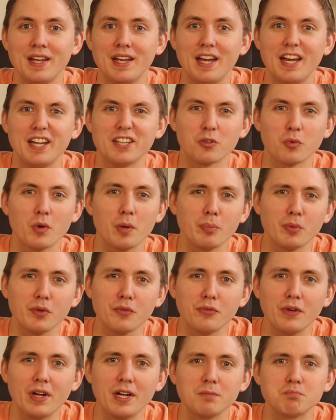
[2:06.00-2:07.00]
And the ripple
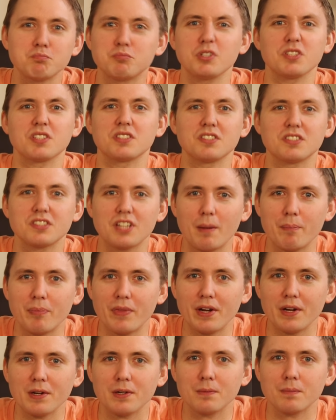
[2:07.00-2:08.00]
effect doesn't stop
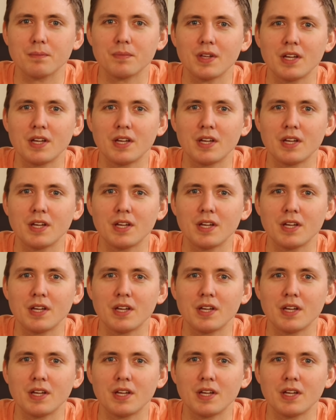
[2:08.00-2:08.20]
there.